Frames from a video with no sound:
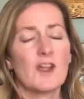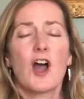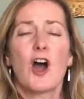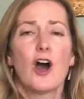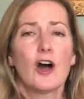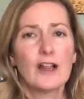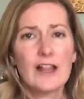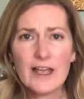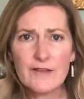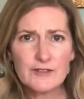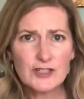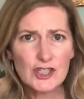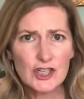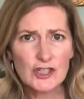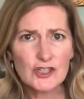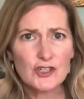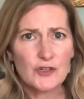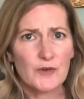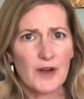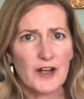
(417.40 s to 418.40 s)
I'll have a
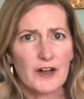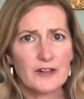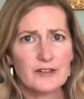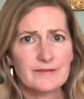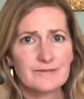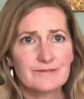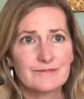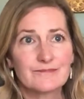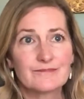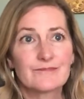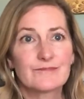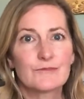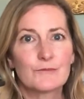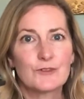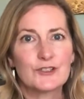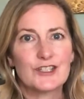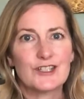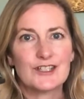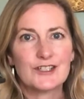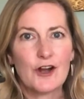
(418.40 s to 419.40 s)
ginger ale,
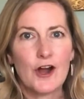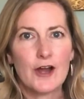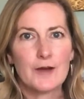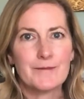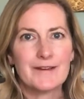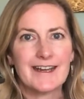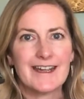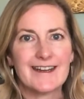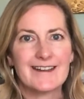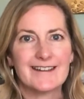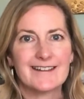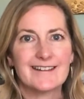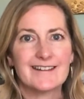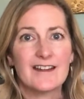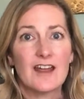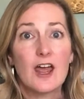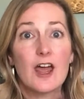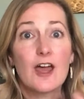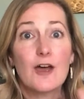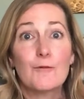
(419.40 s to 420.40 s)
which is carbonated,
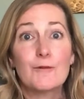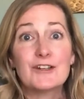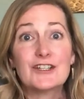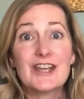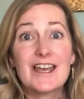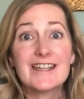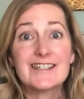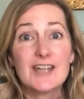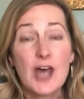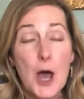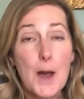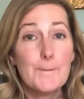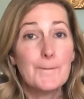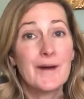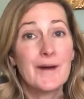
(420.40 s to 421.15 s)
which has a